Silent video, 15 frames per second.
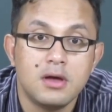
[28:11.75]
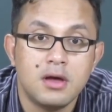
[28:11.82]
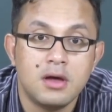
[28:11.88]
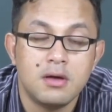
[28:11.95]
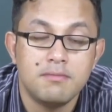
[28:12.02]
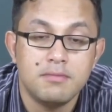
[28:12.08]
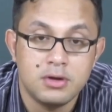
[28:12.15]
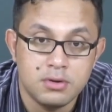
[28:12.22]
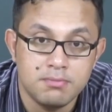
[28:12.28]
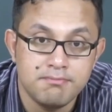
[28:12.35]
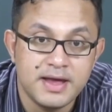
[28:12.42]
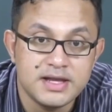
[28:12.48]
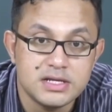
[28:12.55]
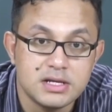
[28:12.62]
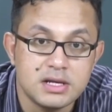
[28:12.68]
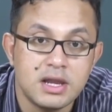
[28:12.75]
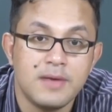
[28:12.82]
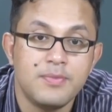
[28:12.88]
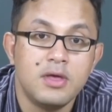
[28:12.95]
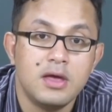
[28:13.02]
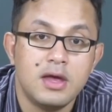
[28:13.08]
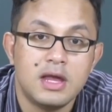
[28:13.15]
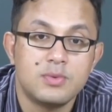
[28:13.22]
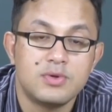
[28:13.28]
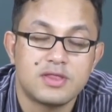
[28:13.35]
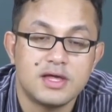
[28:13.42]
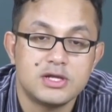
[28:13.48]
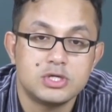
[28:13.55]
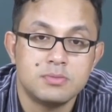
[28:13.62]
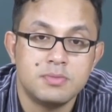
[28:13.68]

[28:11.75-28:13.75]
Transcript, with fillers: uh, you know, medically, it was said